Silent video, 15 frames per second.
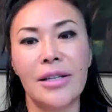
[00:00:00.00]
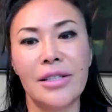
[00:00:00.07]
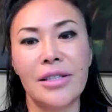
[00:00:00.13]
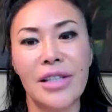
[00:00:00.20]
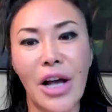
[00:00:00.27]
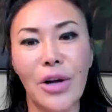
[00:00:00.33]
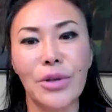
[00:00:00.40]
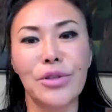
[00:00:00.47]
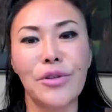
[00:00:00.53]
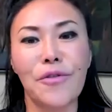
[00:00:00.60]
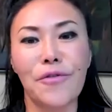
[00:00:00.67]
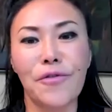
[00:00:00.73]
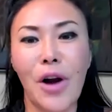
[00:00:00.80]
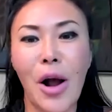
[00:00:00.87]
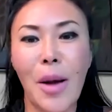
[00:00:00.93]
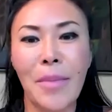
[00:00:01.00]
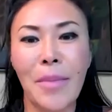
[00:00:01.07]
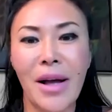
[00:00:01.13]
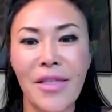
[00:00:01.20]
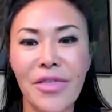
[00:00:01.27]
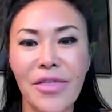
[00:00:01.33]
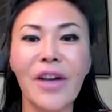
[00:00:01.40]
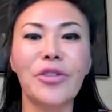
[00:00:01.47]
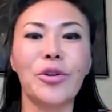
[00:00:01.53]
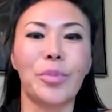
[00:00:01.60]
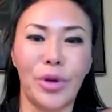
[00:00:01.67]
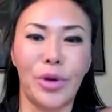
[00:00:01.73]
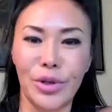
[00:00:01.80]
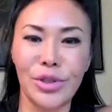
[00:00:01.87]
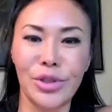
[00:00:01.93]
cells from another
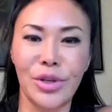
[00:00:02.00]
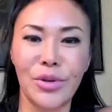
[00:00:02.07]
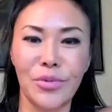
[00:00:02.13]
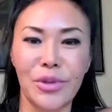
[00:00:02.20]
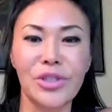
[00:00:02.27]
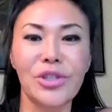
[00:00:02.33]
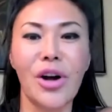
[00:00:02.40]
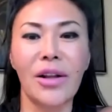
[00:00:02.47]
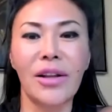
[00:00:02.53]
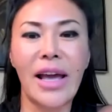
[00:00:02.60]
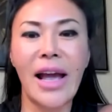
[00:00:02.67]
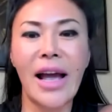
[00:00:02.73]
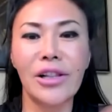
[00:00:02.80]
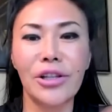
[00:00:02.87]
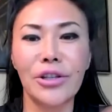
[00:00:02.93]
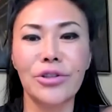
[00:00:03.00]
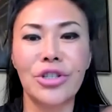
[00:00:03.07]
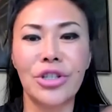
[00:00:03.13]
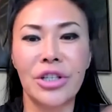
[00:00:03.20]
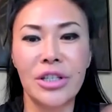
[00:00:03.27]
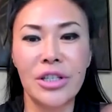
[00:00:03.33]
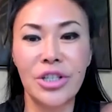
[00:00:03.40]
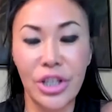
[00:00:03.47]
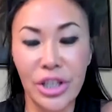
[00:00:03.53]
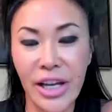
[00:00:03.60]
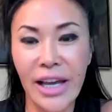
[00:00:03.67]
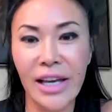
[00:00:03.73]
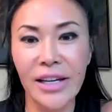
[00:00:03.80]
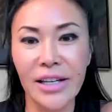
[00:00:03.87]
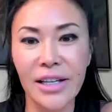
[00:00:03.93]
person, what's called
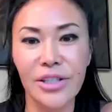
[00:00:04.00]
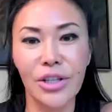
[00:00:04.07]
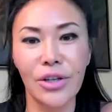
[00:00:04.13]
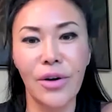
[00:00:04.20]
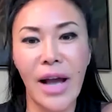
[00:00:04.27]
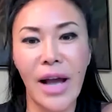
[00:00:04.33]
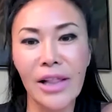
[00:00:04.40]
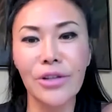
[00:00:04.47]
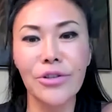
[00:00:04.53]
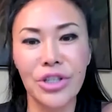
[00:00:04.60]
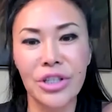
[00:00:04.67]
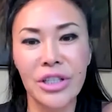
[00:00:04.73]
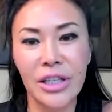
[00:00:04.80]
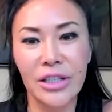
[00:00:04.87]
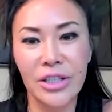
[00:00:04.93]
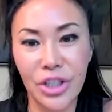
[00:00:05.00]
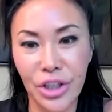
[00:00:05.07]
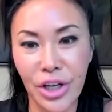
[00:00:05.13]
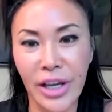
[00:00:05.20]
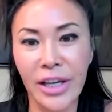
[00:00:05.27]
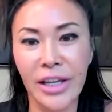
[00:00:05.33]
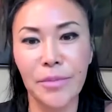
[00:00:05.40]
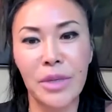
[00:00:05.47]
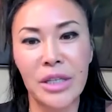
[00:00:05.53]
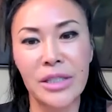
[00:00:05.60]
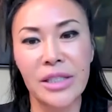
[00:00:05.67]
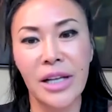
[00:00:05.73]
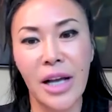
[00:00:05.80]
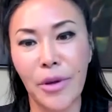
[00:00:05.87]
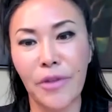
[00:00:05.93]
allogeneic. So allogeneic
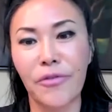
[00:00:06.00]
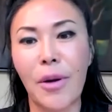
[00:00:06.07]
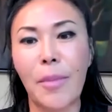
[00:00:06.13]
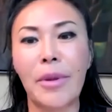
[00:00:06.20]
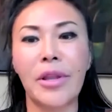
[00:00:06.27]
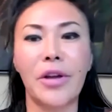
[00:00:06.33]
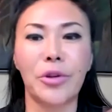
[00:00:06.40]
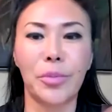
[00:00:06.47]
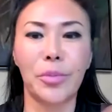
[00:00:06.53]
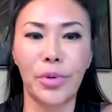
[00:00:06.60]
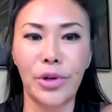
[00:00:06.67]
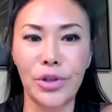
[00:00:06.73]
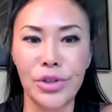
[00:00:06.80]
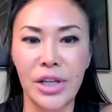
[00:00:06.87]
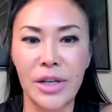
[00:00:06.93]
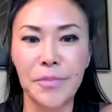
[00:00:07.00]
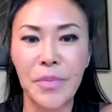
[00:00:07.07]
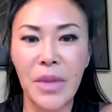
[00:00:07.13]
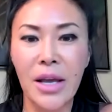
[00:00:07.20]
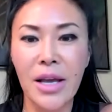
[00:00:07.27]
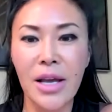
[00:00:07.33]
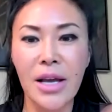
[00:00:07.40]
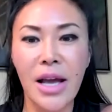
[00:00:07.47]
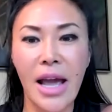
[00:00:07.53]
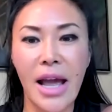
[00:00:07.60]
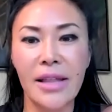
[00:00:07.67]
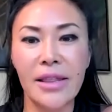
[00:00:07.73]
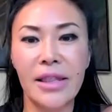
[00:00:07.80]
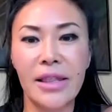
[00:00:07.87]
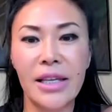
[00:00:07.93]
means coming from another person.
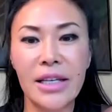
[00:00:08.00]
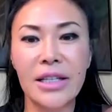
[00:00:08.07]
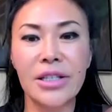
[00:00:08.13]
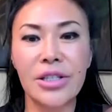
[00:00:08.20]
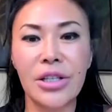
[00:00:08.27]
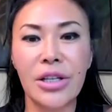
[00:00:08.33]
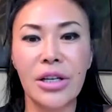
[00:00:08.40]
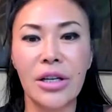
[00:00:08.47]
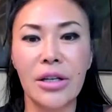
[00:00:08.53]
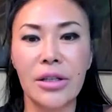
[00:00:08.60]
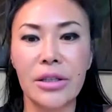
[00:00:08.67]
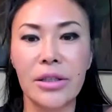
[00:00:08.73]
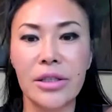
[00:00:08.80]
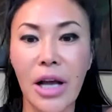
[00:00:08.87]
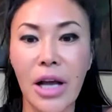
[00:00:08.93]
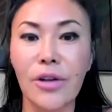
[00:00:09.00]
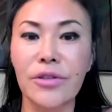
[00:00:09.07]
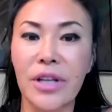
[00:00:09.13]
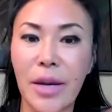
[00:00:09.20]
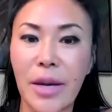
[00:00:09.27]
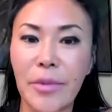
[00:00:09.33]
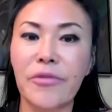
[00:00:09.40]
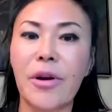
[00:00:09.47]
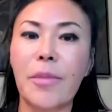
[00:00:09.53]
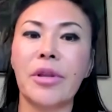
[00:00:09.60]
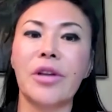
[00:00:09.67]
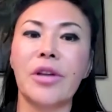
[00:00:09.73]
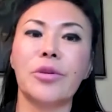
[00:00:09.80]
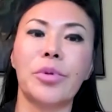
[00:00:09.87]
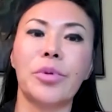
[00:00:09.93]
And these cells coming from
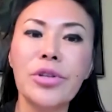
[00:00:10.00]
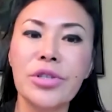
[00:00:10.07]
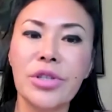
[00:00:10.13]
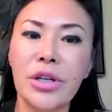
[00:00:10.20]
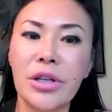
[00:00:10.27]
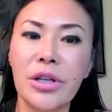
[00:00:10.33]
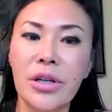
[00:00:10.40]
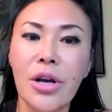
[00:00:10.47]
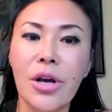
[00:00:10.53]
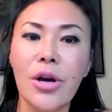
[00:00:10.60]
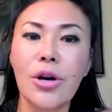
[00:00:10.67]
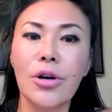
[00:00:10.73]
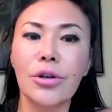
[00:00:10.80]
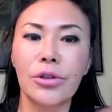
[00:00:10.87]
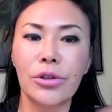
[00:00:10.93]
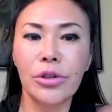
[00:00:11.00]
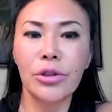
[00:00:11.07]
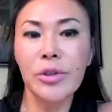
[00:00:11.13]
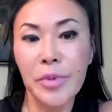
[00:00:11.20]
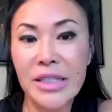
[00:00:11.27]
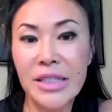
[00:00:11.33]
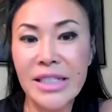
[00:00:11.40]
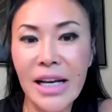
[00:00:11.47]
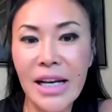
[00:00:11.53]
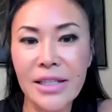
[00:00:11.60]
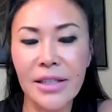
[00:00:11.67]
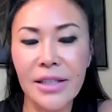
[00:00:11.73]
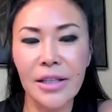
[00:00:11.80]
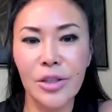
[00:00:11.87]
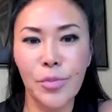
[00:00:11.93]
another person could
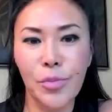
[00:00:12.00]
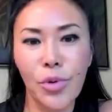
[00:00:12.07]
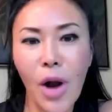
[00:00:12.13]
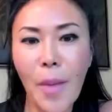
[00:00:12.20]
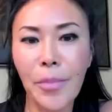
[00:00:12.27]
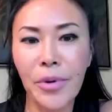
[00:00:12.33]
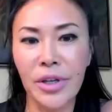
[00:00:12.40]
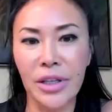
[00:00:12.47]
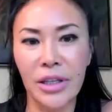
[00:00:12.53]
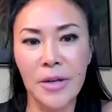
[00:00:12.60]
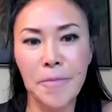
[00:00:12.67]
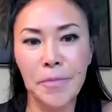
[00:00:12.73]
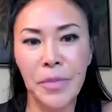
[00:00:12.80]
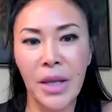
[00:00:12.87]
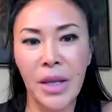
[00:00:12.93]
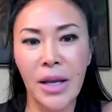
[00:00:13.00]
possess this property